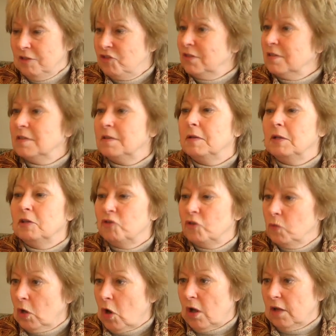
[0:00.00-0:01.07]
Just
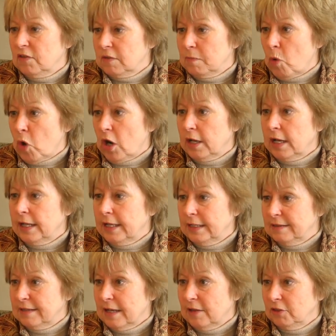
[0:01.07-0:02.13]
do it all smart and
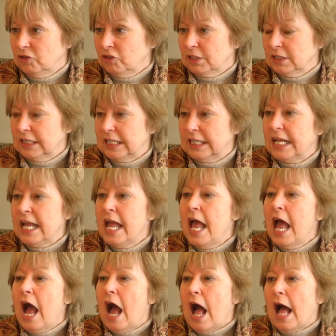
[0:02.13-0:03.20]
mm-hmm. intelligently.
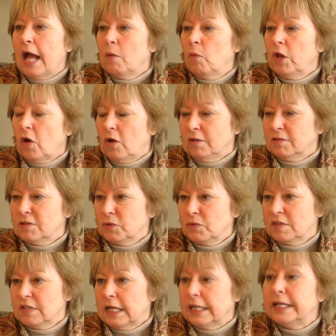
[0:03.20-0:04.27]
I would also
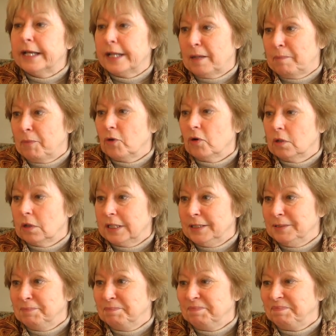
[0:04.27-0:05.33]
say get up
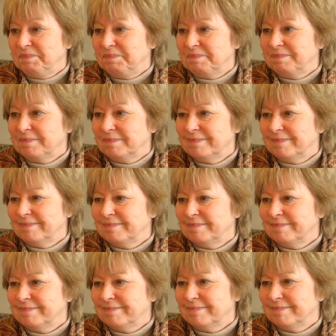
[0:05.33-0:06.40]
early. Yeah.
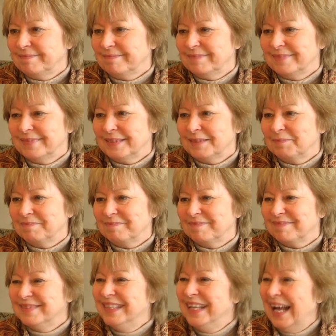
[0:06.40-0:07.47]
Oh dear.
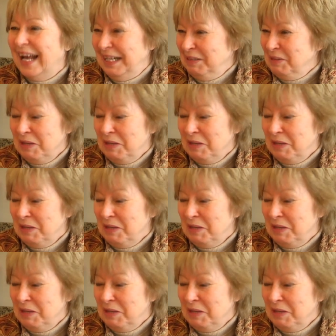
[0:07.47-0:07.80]
yeah.